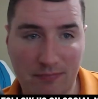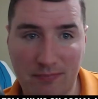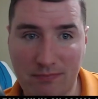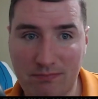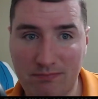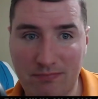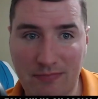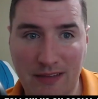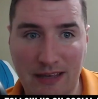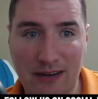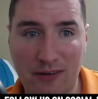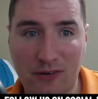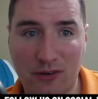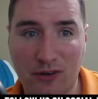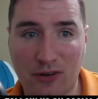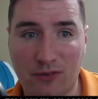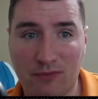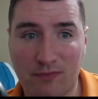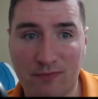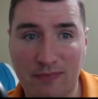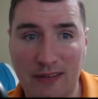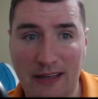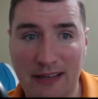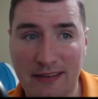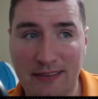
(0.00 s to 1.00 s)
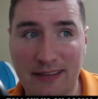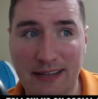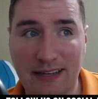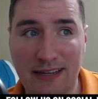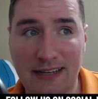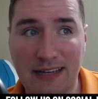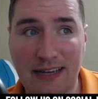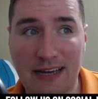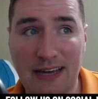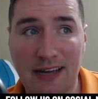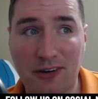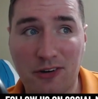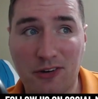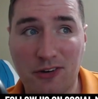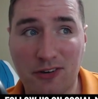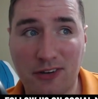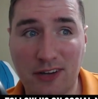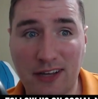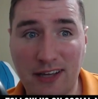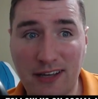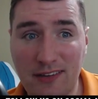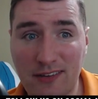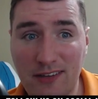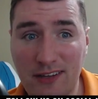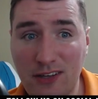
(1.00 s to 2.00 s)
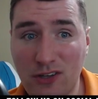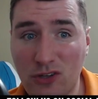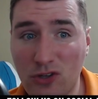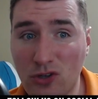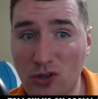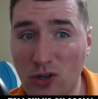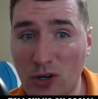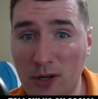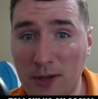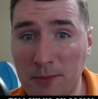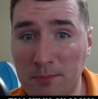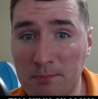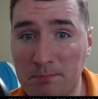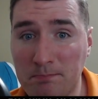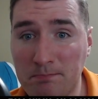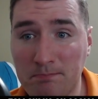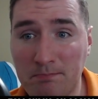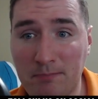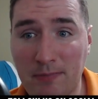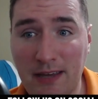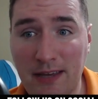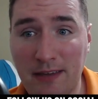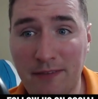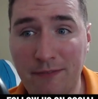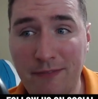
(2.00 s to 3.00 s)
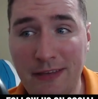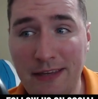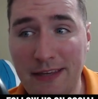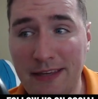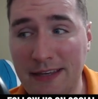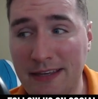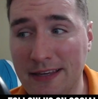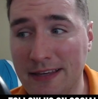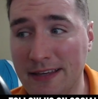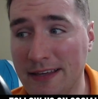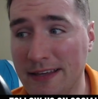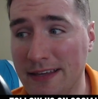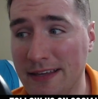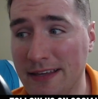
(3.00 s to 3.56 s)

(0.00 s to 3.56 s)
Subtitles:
I don't know, I think Connor Daly could, maybe